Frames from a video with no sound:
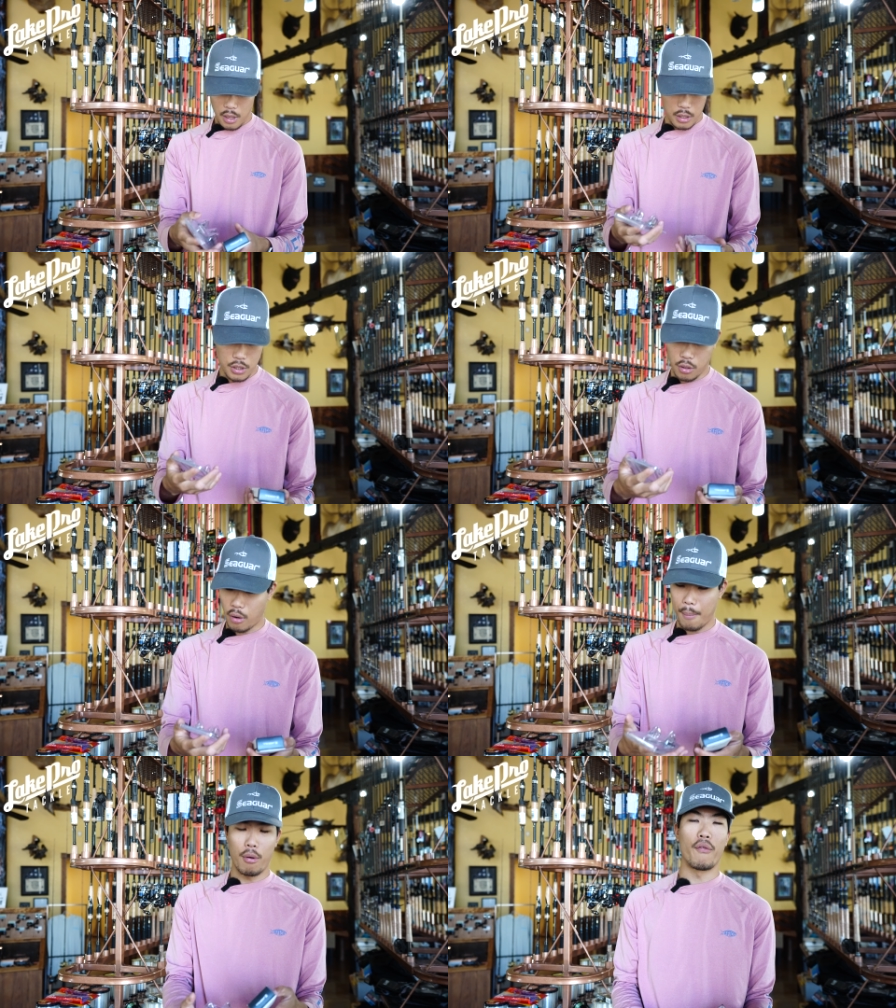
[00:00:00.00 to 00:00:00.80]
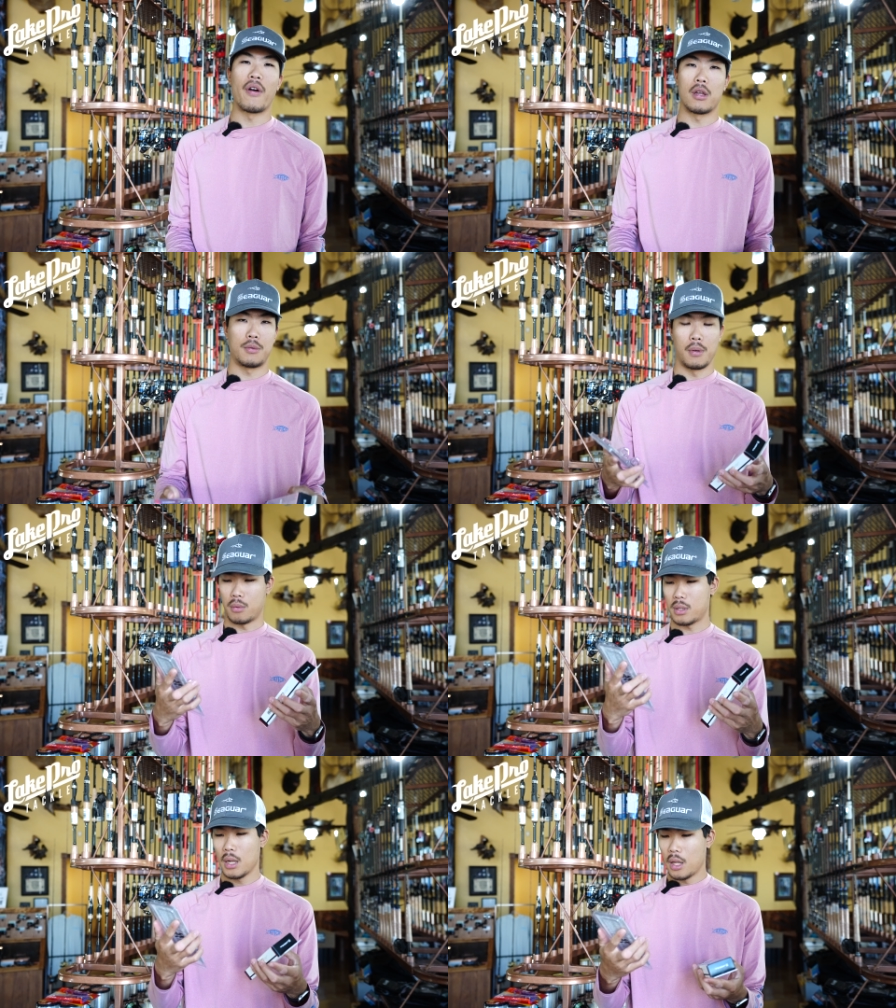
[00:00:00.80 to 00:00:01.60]
These are great profile
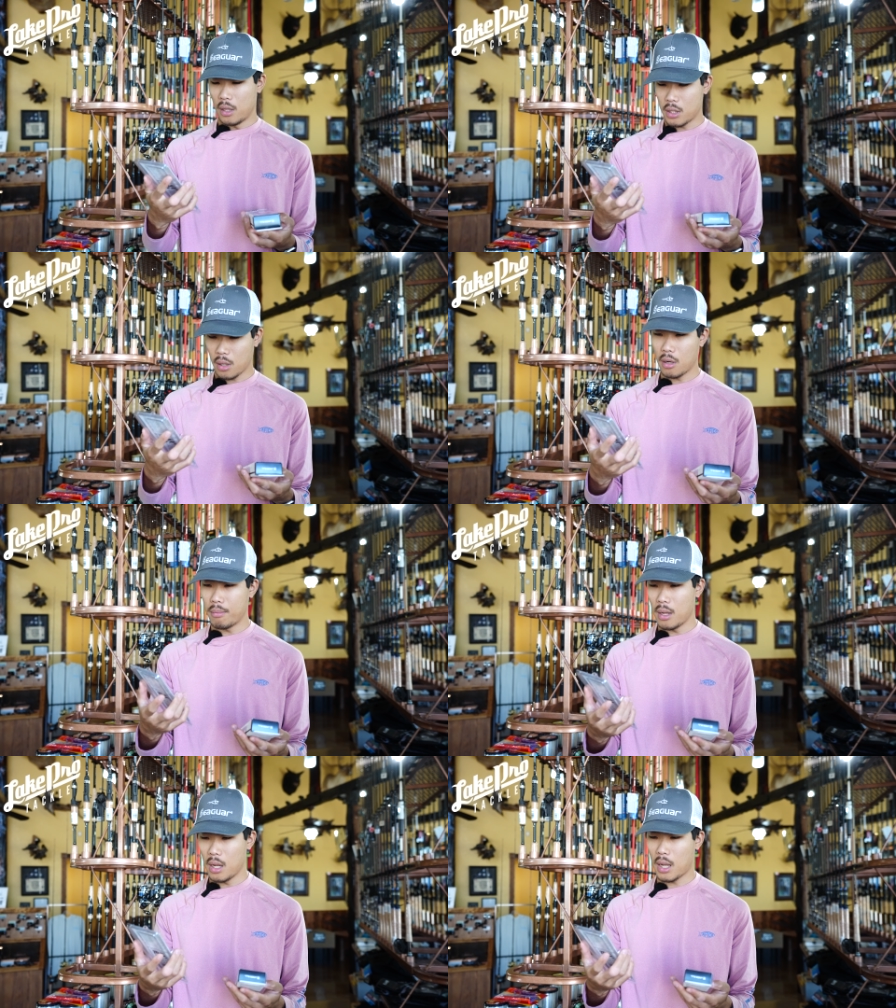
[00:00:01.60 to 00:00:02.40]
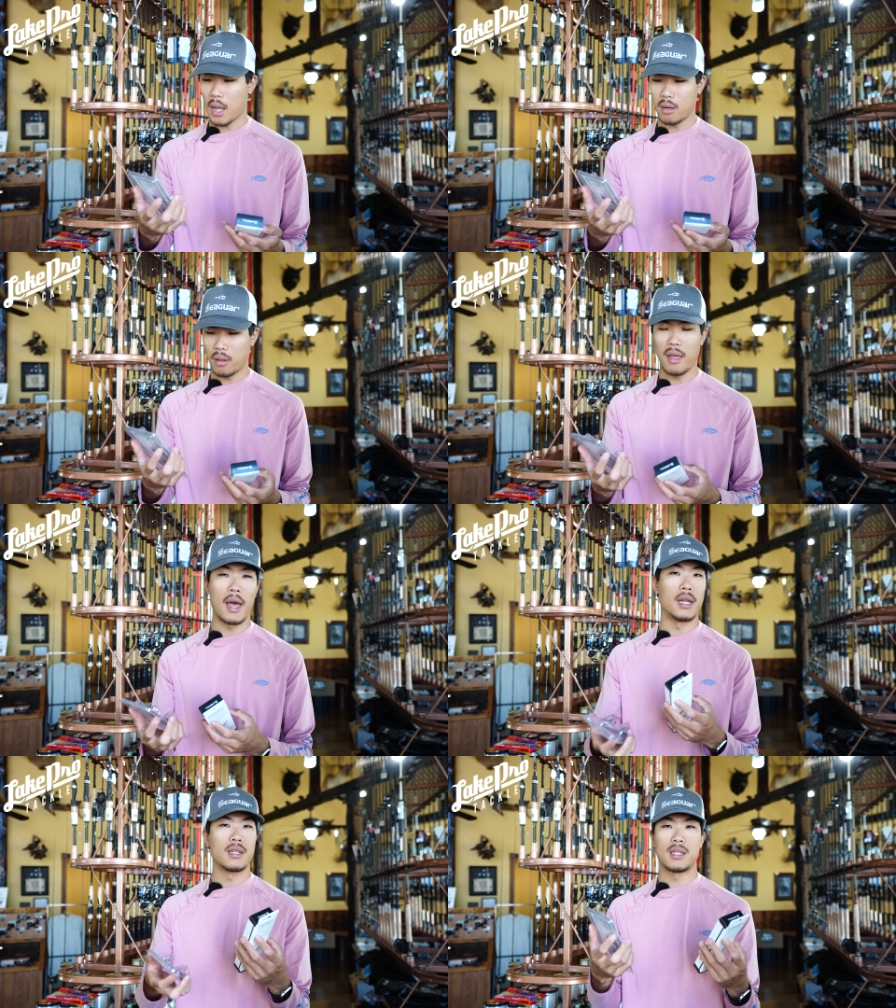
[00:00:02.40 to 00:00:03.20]
spoons. These are gonna be kind of
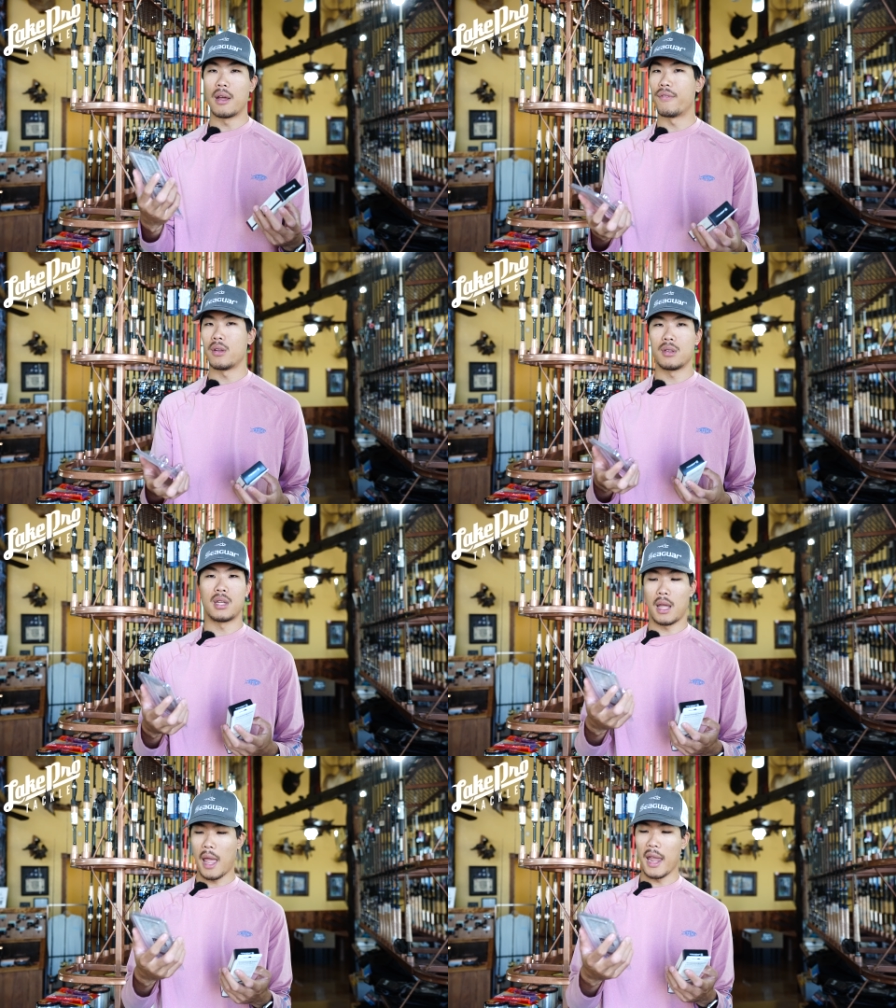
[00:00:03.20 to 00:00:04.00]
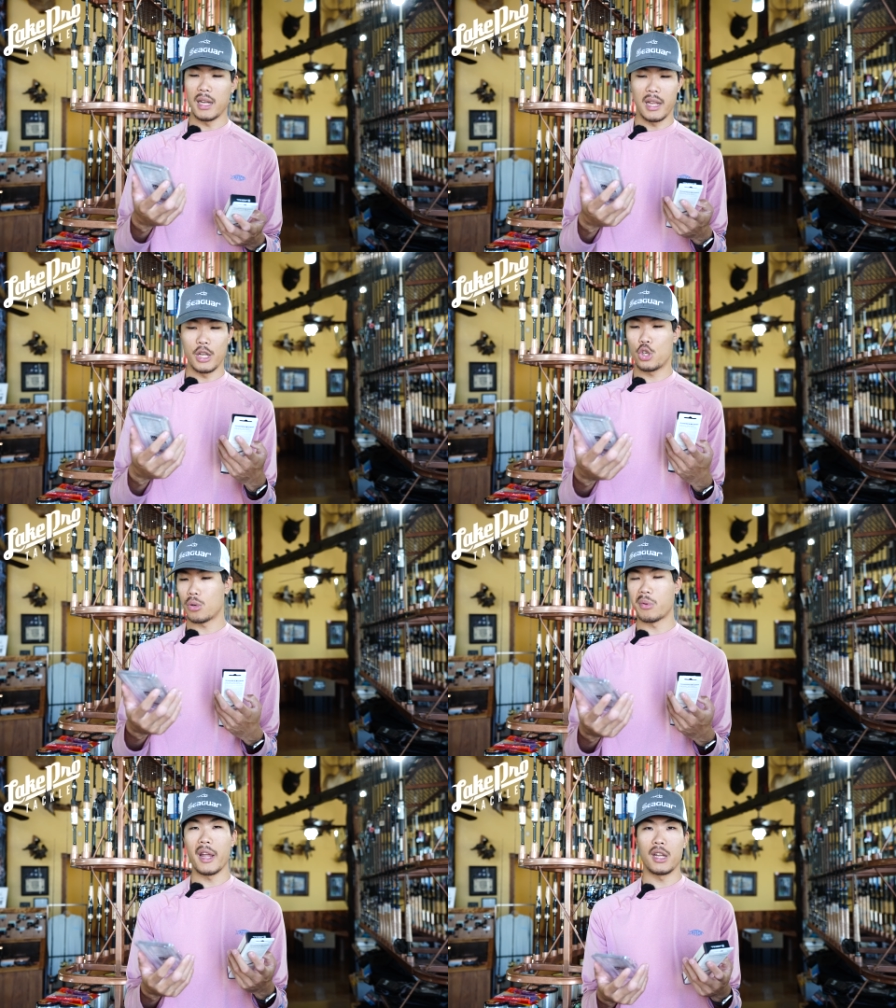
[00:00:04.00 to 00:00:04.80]
that seven to
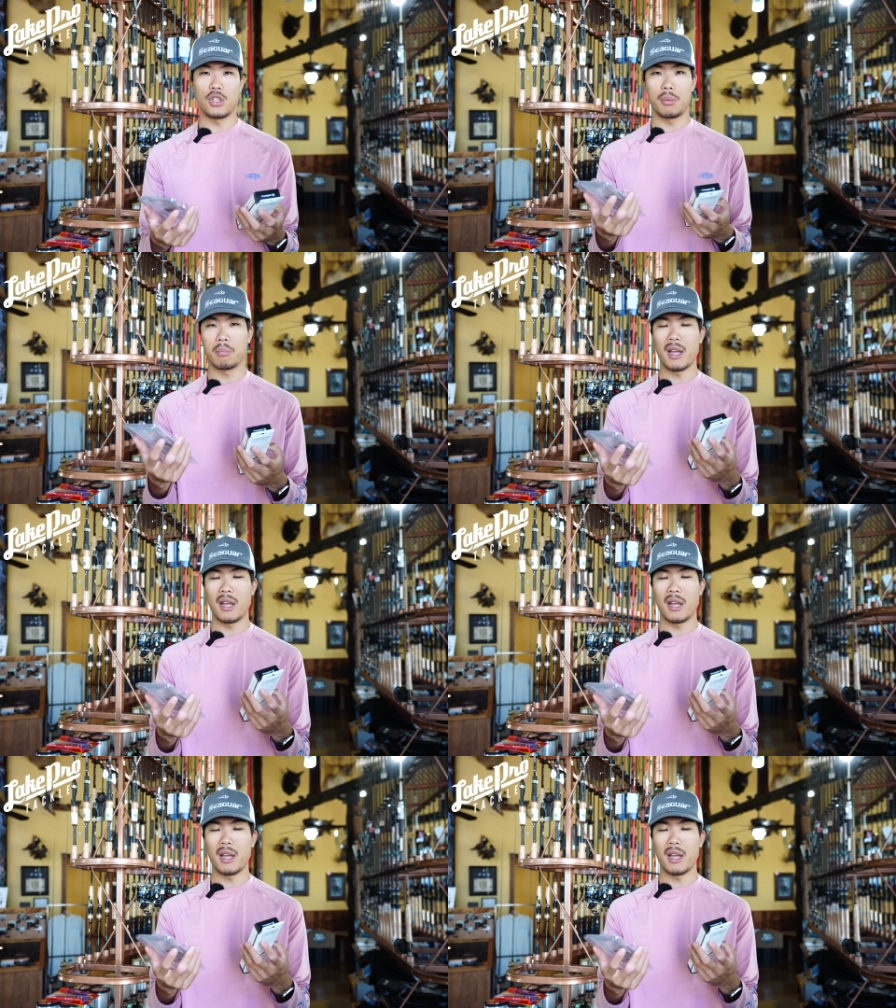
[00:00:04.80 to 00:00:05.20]
eight-ish range,